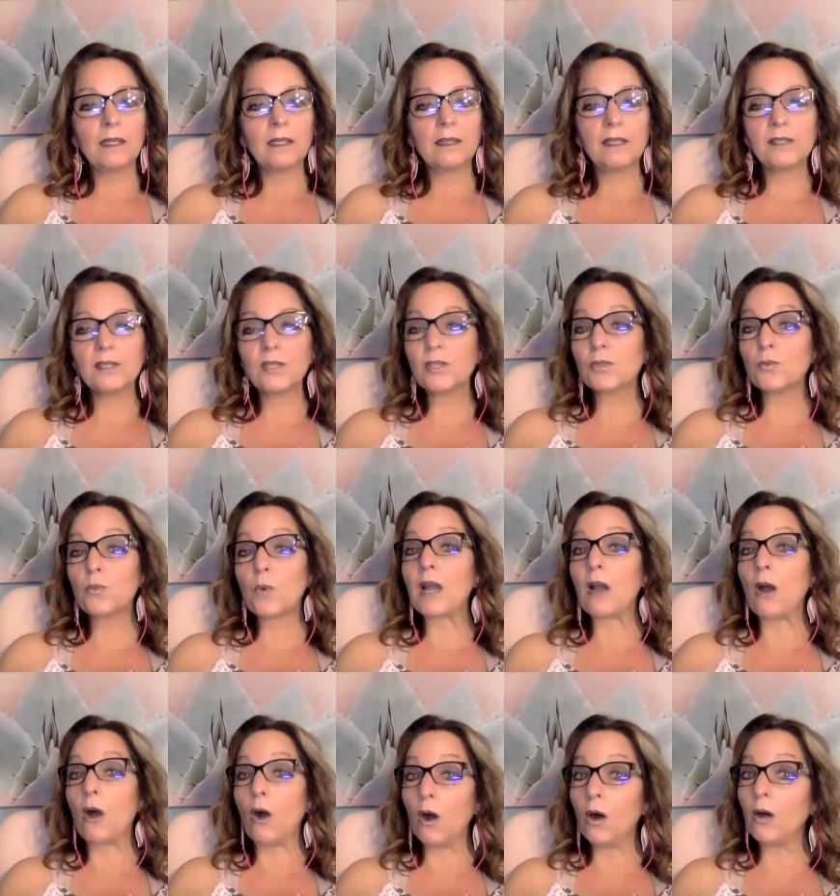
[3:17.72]
This is why
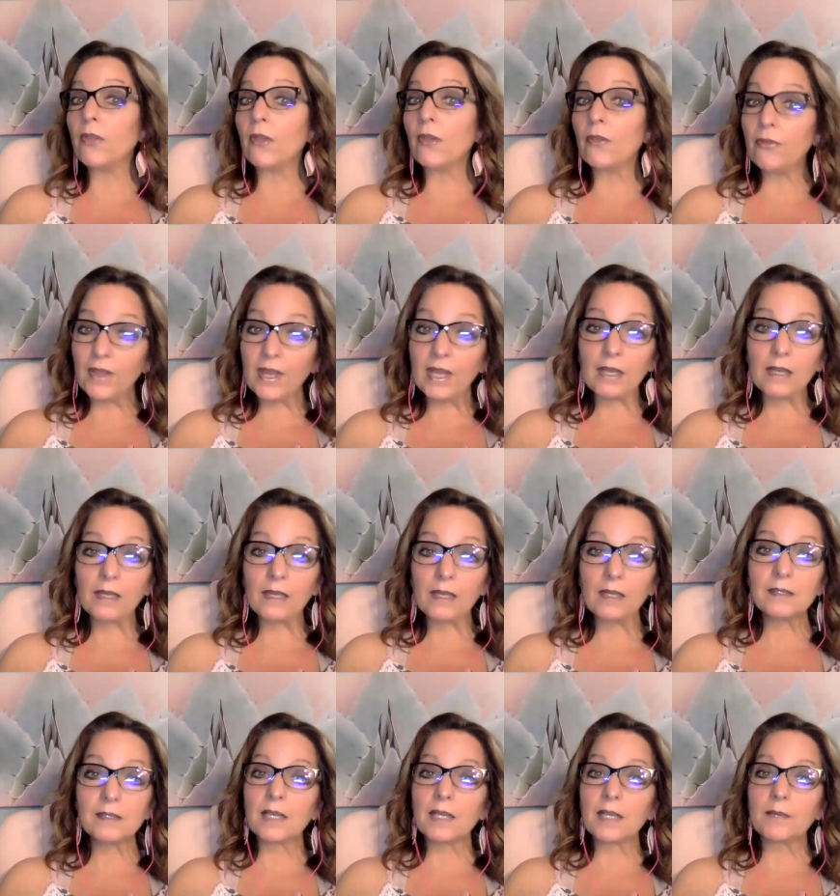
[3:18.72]
all the
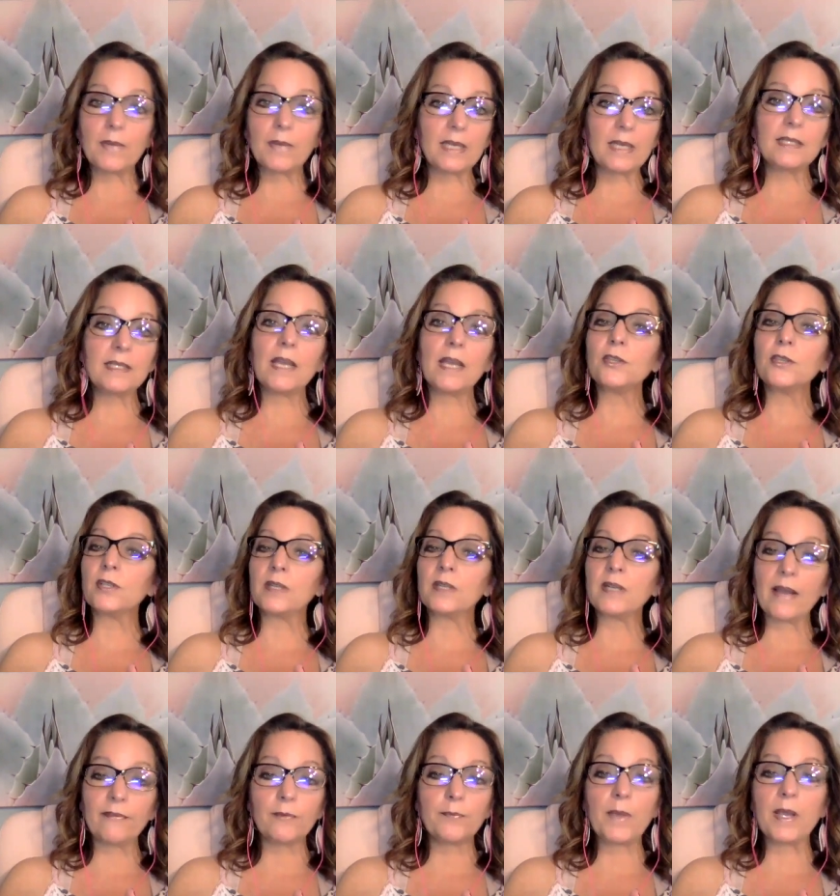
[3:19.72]
things like meditation and
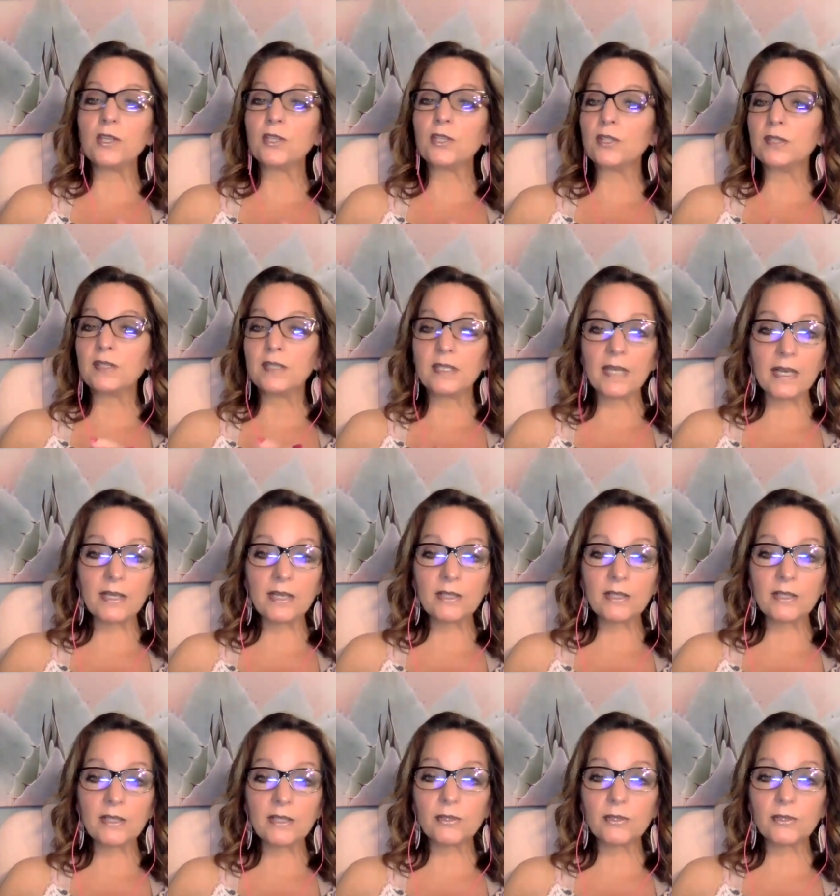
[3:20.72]
affirmations and
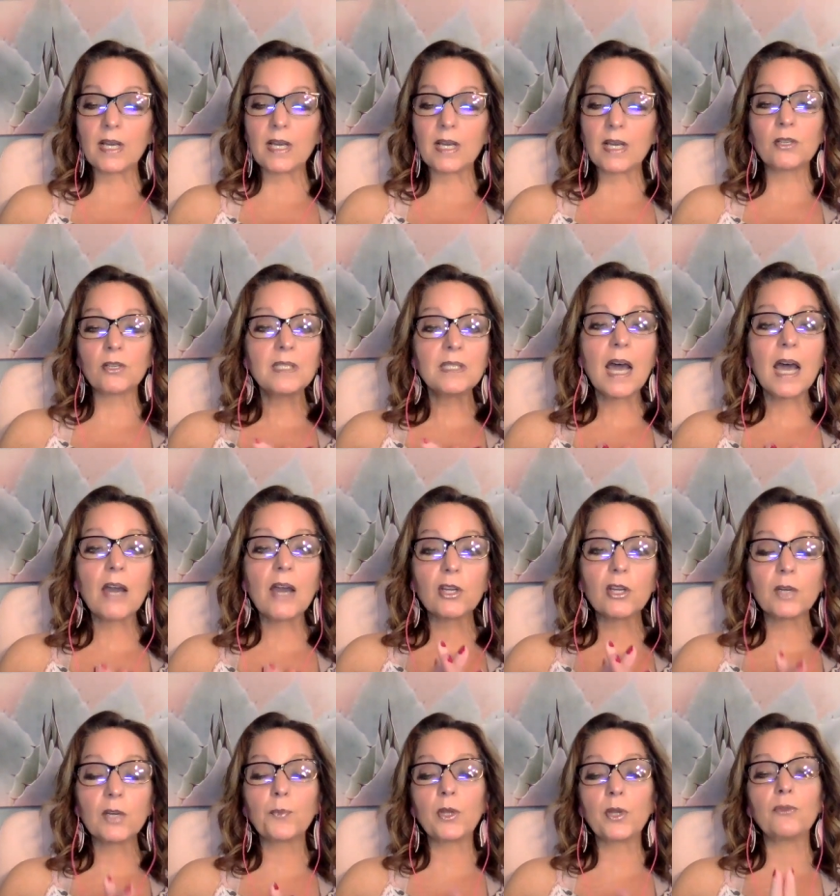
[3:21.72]
exercise are not going to
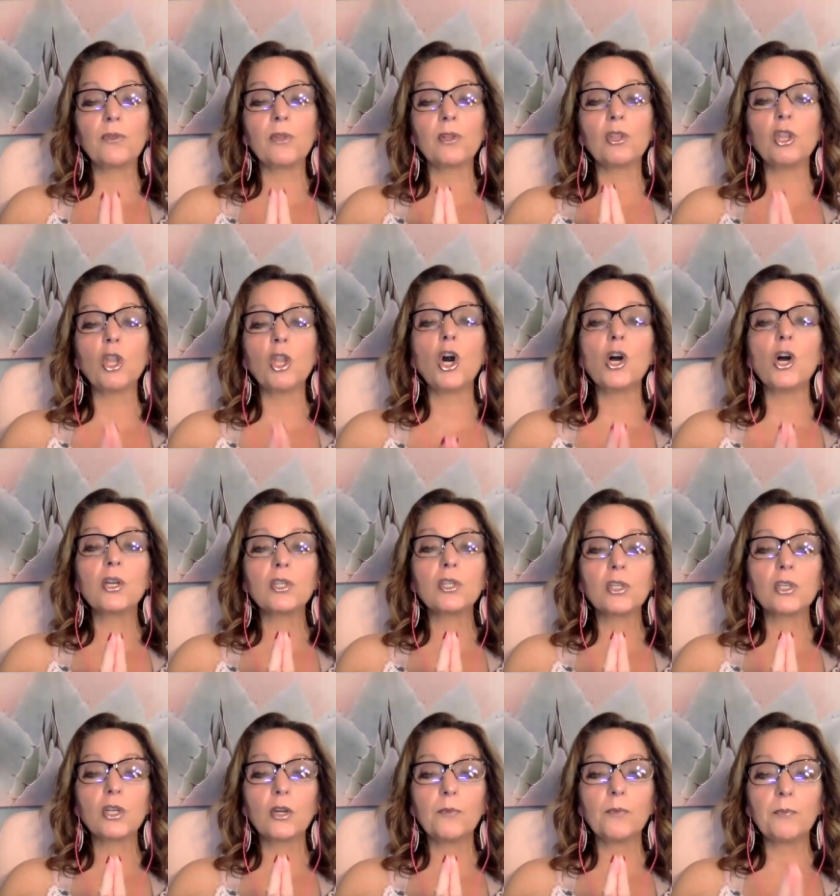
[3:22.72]
bring you the
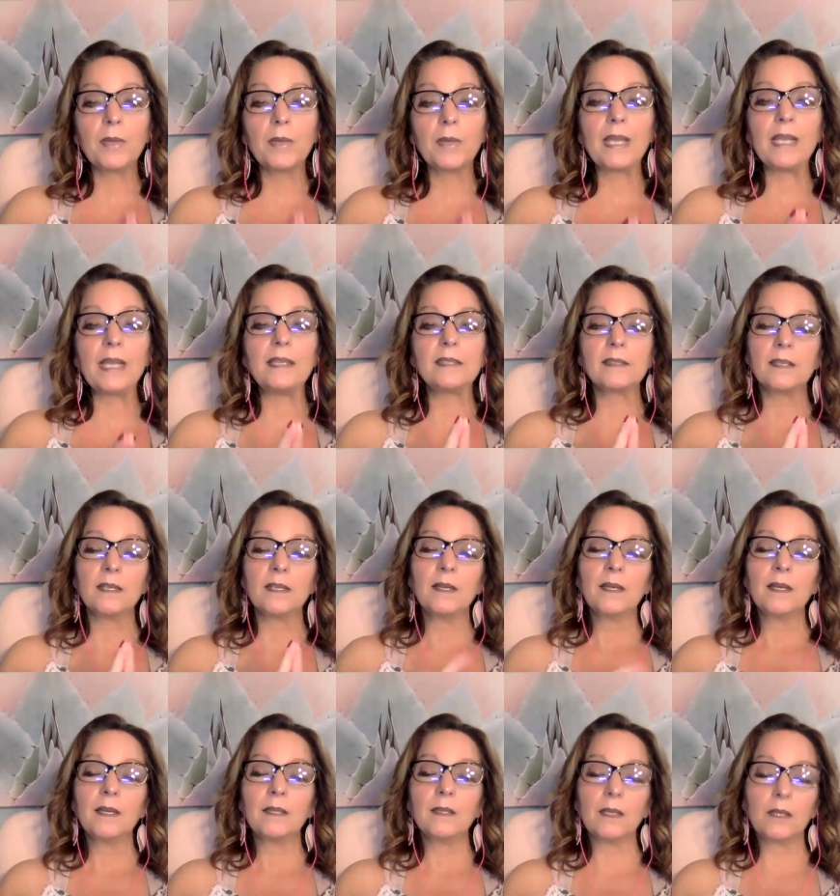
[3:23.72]
long-term peace
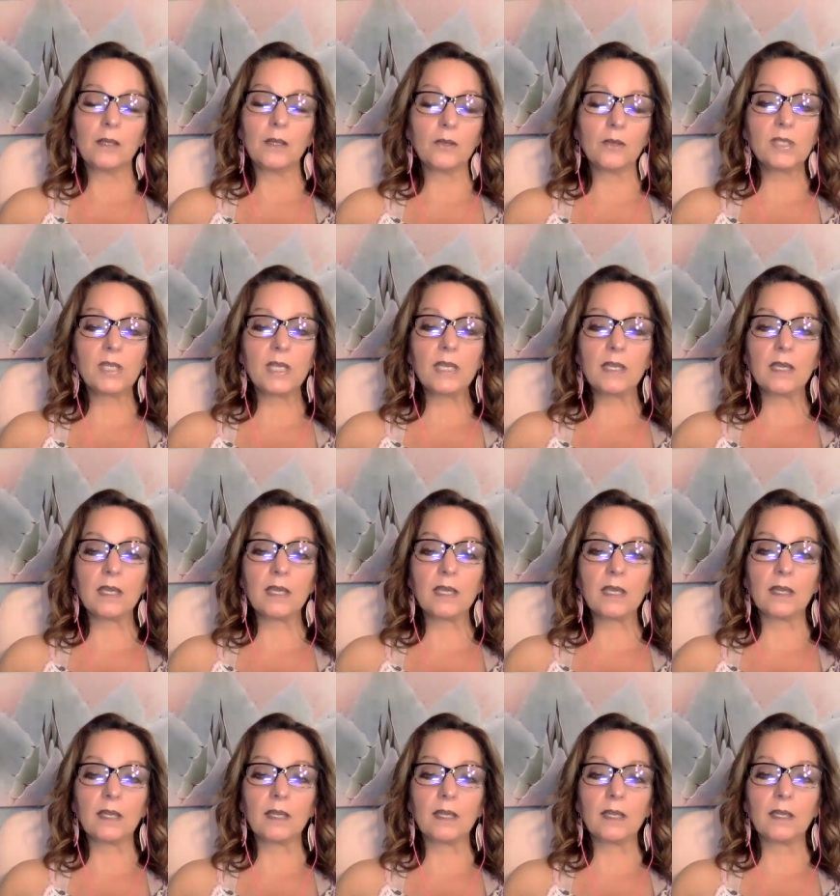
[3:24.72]
that you're
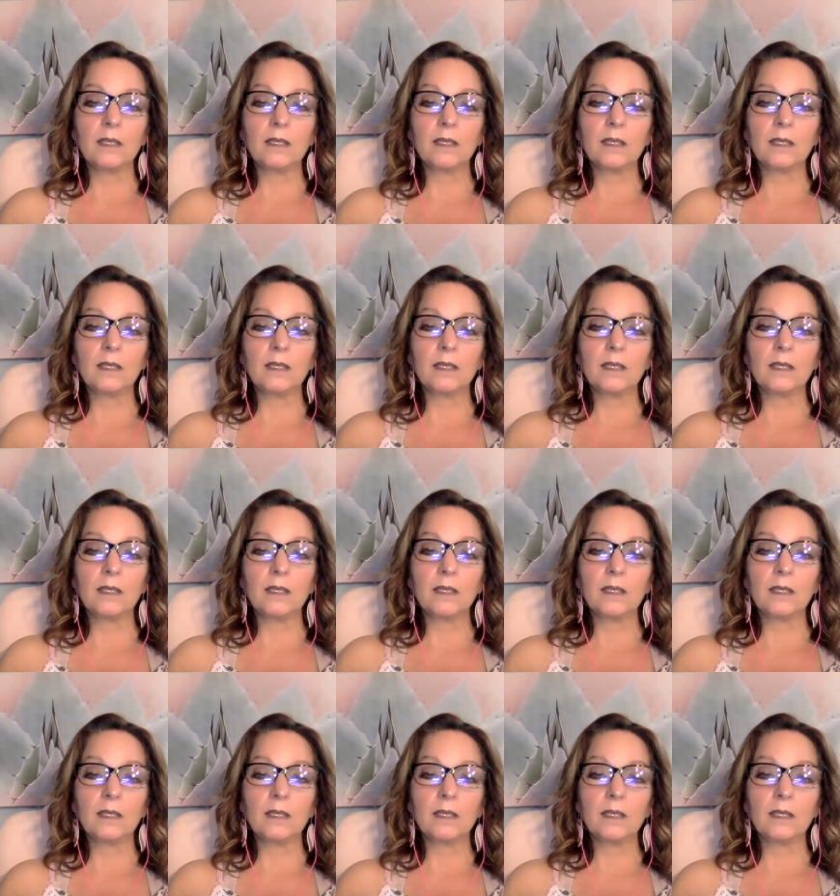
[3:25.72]
seeking.